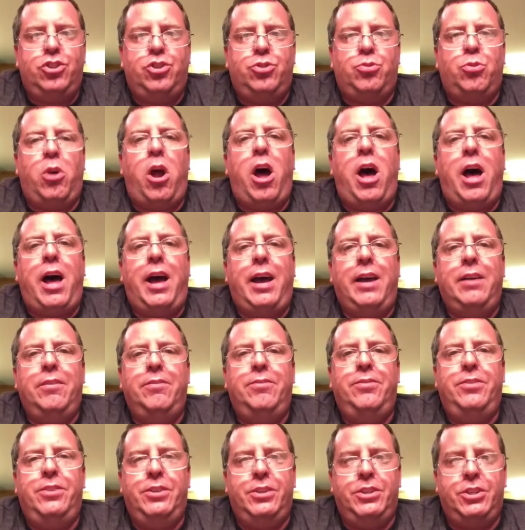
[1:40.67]
drive
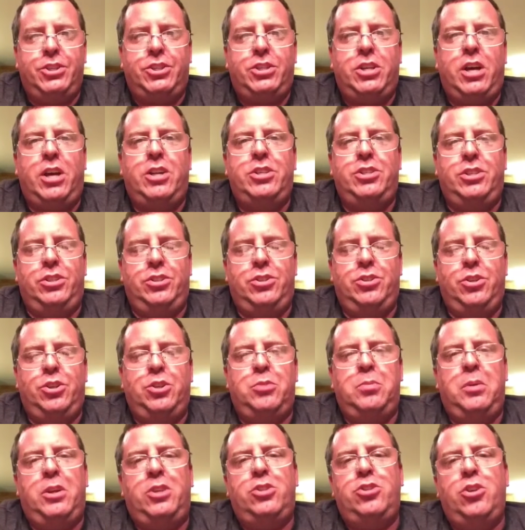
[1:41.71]
the discussion, so to speak.